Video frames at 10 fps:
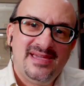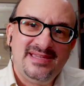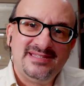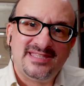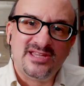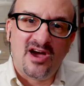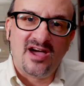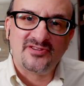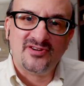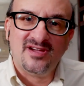He is the
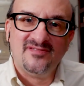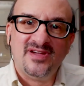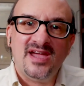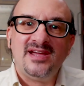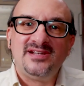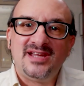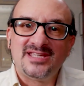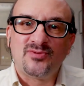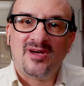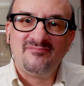author of
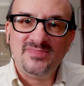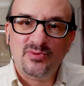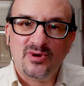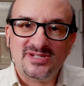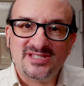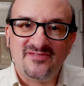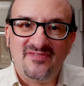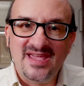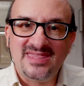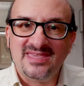Czesław Miłosz's
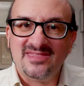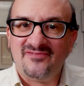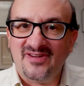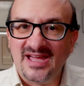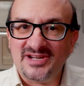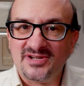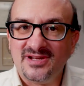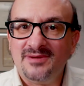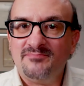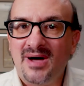Faith in the
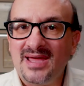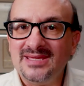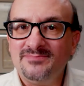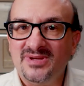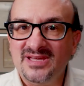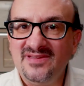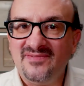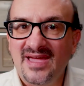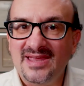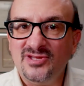Flesh, Body,
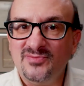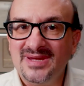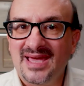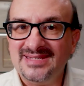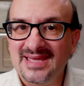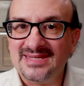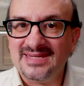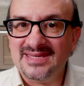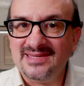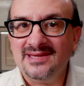Belief, and Human
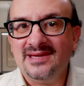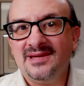Identity,